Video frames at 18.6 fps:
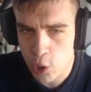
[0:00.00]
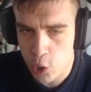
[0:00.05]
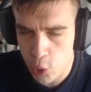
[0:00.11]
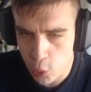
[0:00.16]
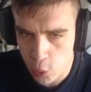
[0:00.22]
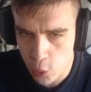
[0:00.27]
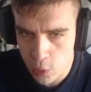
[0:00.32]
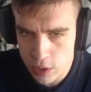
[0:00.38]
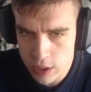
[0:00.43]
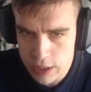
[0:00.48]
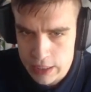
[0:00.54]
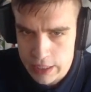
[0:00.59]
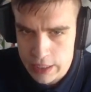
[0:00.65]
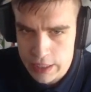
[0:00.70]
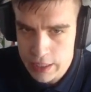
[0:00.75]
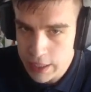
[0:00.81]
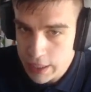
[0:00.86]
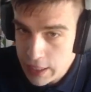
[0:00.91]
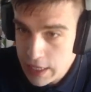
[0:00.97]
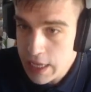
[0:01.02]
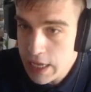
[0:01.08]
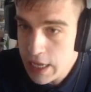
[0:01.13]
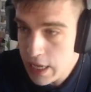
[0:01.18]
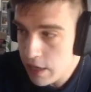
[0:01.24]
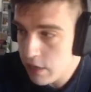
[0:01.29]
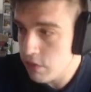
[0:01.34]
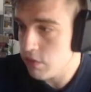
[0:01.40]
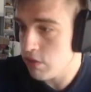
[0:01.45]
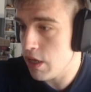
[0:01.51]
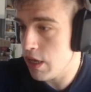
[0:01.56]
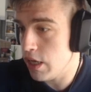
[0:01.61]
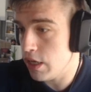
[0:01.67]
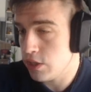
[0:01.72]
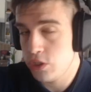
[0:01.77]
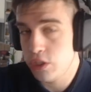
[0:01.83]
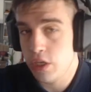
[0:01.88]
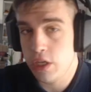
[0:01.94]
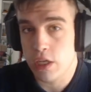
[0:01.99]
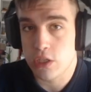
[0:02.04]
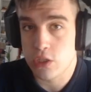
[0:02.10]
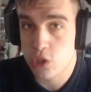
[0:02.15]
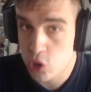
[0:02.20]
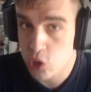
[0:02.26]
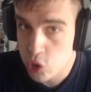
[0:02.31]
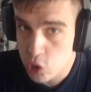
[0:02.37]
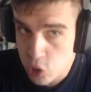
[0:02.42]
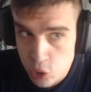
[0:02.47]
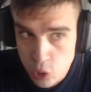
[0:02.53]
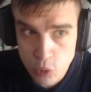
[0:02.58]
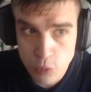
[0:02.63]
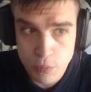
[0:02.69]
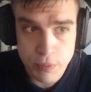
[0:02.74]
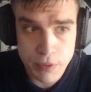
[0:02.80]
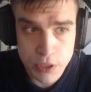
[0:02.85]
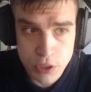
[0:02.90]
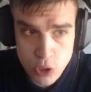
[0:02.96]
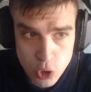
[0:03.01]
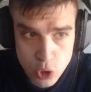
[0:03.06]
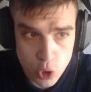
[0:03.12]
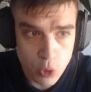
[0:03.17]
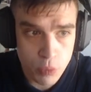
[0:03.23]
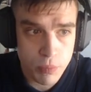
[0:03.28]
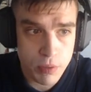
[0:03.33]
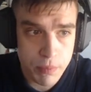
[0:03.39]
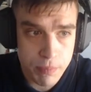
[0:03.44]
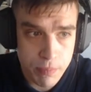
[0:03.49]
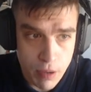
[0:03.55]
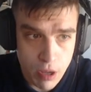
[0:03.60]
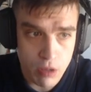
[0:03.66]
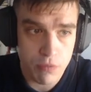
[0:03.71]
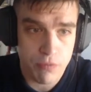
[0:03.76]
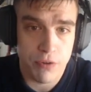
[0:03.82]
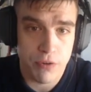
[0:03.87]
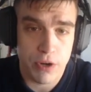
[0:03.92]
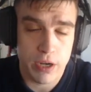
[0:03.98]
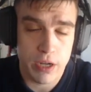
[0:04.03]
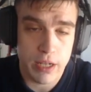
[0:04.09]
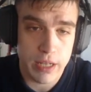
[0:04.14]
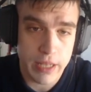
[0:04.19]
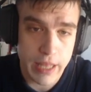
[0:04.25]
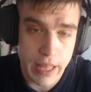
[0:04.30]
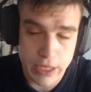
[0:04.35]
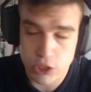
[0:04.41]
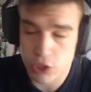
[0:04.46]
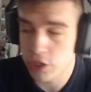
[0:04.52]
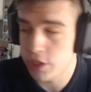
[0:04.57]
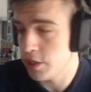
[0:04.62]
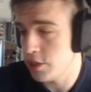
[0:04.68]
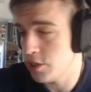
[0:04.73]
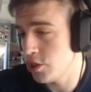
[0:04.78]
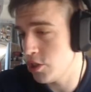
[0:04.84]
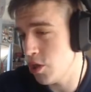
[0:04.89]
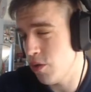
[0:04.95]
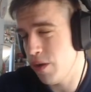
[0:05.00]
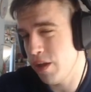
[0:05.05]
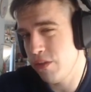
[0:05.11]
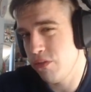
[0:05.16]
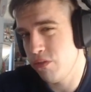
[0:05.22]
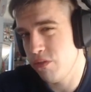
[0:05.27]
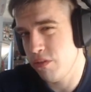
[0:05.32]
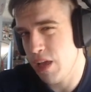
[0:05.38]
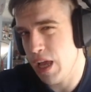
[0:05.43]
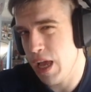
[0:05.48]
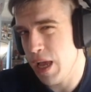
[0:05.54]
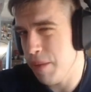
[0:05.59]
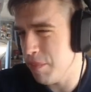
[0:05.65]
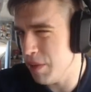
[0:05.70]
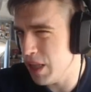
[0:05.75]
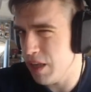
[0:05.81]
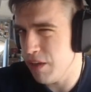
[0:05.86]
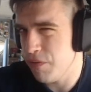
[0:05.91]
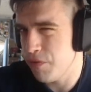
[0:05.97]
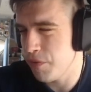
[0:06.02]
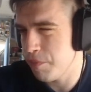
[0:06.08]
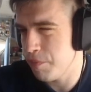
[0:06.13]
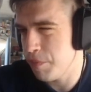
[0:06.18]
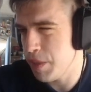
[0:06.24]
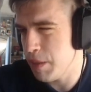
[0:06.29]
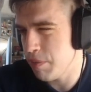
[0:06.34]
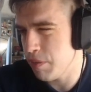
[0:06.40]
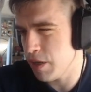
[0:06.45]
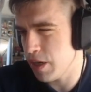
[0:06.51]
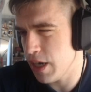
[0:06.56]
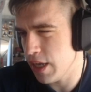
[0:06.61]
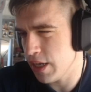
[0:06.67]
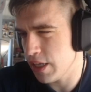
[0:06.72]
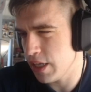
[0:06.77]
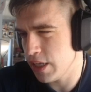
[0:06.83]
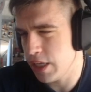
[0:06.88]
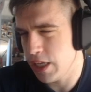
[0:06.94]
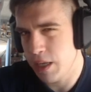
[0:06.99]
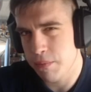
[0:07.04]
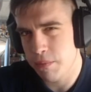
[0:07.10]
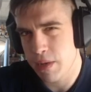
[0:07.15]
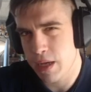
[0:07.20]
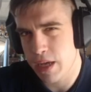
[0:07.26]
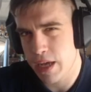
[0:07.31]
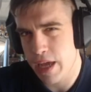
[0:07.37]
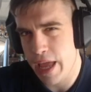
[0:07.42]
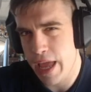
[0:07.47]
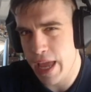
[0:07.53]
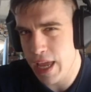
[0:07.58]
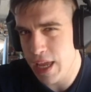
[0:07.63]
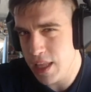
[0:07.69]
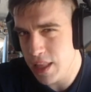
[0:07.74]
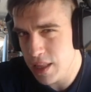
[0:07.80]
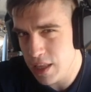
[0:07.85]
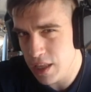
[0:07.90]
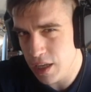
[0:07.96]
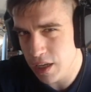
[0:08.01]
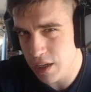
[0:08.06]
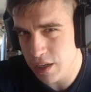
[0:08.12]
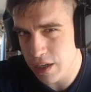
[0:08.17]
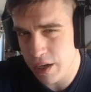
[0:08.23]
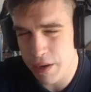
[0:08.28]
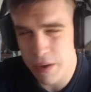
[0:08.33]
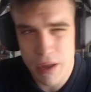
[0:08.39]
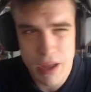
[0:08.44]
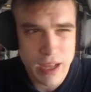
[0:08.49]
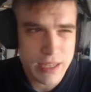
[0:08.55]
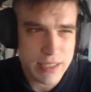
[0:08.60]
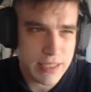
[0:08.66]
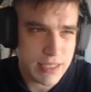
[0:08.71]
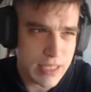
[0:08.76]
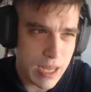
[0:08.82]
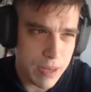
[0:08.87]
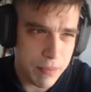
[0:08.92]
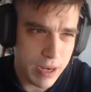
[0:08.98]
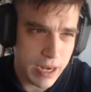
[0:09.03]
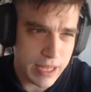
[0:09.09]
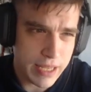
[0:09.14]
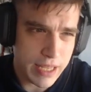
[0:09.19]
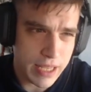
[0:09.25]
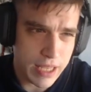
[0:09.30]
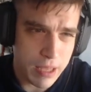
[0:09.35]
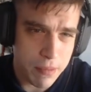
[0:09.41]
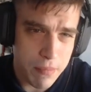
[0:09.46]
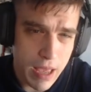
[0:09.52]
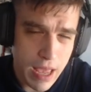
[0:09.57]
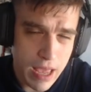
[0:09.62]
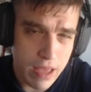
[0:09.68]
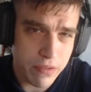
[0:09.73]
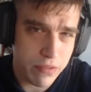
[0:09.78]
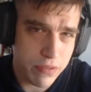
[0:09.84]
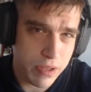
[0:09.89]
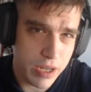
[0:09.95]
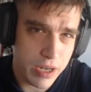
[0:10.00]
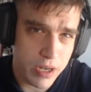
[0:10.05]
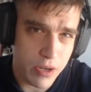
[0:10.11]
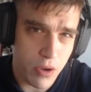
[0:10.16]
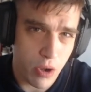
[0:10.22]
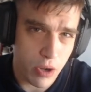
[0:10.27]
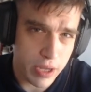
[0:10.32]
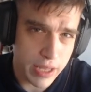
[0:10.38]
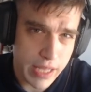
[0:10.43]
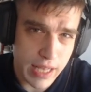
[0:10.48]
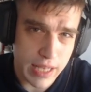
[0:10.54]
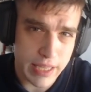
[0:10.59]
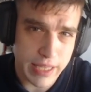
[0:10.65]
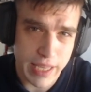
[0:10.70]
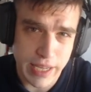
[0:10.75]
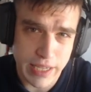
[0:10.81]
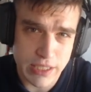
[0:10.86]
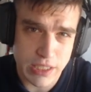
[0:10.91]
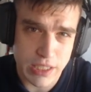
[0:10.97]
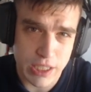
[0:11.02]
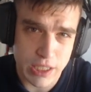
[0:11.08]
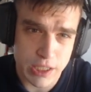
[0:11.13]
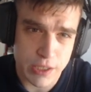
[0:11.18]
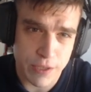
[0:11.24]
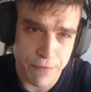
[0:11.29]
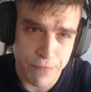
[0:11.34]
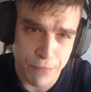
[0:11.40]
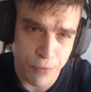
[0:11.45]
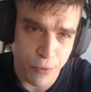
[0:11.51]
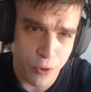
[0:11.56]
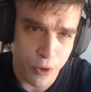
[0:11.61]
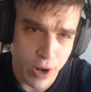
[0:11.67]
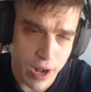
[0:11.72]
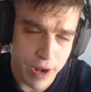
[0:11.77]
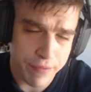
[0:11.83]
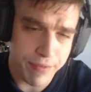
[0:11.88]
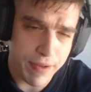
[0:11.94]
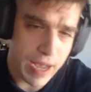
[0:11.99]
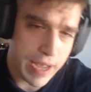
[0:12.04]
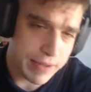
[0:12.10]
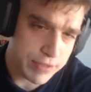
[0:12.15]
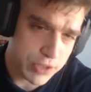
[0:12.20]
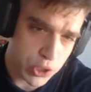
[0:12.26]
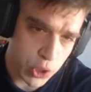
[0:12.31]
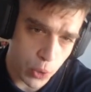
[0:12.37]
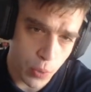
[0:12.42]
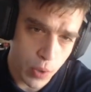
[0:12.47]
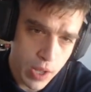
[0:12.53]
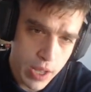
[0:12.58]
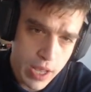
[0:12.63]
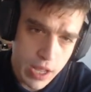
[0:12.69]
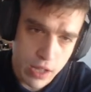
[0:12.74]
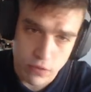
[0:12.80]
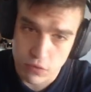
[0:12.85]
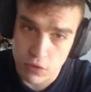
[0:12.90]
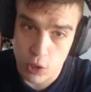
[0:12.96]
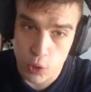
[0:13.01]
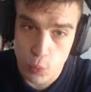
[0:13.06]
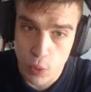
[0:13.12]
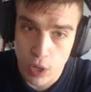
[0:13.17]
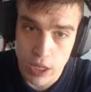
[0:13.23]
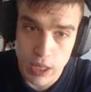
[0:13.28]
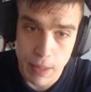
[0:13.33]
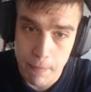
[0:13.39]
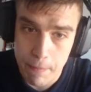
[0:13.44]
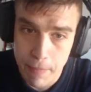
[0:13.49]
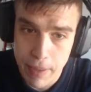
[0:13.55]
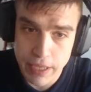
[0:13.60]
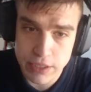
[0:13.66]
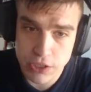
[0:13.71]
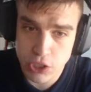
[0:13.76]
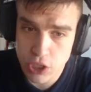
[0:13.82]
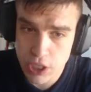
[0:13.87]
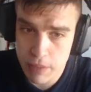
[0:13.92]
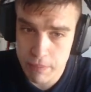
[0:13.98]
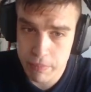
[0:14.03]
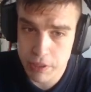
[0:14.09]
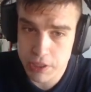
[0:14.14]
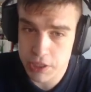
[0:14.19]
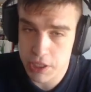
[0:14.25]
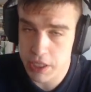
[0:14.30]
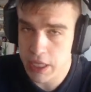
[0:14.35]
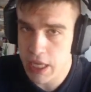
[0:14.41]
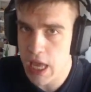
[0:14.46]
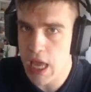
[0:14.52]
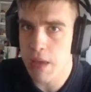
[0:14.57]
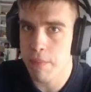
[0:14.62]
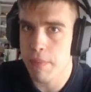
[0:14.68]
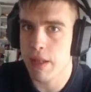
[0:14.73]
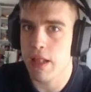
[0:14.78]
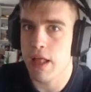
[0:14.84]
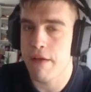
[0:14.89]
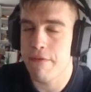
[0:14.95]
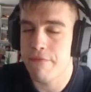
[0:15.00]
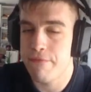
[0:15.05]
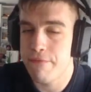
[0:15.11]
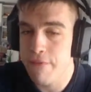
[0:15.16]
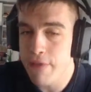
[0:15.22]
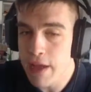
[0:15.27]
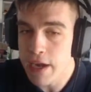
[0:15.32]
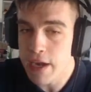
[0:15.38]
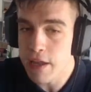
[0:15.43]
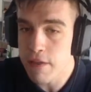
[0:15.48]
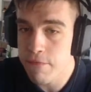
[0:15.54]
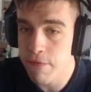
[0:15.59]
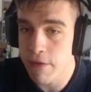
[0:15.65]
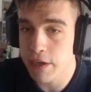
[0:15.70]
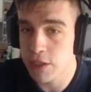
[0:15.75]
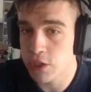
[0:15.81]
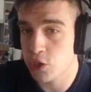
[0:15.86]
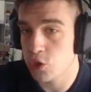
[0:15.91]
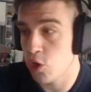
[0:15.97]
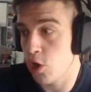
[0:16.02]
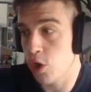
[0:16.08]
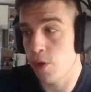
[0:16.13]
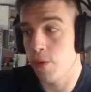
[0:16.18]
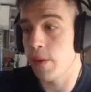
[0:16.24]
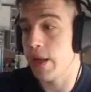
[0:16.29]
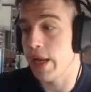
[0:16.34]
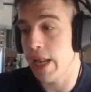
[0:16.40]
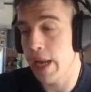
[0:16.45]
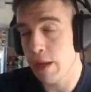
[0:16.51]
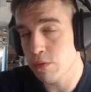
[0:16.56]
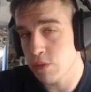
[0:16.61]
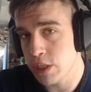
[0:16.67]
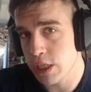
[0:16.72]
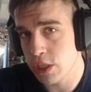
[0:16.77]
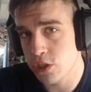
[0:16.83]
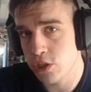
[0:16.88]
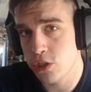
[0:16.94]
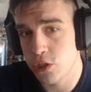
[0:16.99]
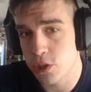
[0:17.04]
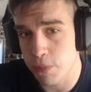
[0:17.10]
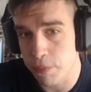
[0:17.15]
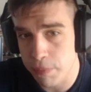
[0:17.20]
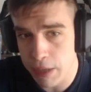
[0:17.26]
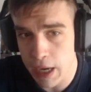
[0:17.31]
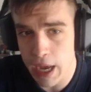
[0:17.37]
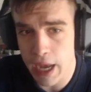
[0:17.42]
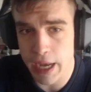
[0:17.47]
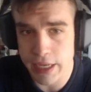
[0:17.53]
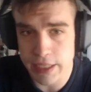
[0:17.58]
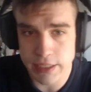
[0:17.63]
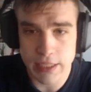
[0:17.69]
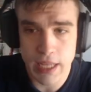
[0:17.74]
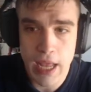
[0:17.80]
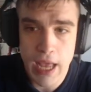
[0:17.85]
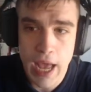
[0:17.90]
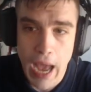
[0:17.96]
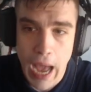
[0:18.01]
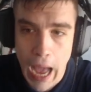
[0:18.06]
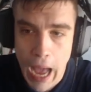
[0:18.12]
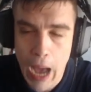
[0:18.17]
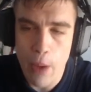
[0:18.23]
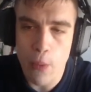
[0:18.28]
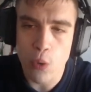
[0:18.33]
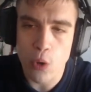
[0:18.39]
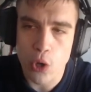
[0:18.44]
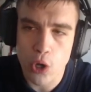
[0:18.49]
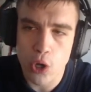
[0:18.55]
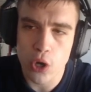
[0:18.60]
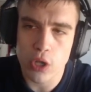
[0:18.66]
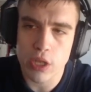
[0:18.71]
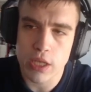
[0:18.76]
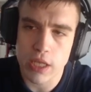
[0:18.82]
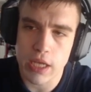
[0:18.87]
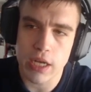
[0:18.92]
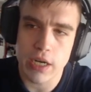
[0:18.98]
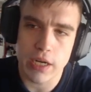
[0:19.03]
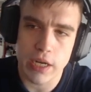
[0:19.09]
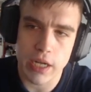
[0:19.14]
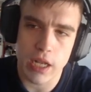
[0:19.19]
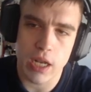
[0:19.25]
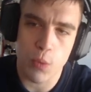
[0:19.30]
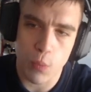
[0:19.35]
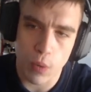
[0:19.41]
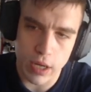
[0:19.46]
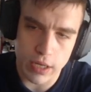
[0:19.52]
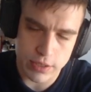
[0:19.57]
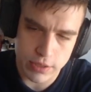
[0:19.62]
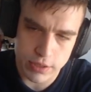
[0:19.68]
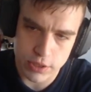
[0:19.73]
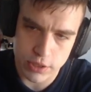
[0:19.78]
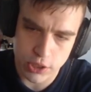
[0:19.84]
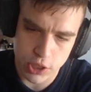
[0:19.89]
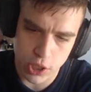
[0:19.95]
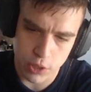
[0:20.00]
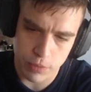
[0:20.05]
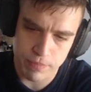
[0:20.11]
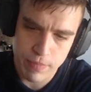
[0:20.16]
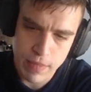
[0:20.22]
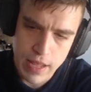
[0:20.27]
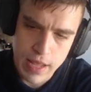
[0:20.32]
cool, he is actually a super powerful legendary. So, as I believe people are ranking him A tier, some ranking him S tier. On Hellhates, he's 4 out of 5, so it's not one of the best champions of the game, but a very strong one. And I was actually surprised how good he really was. So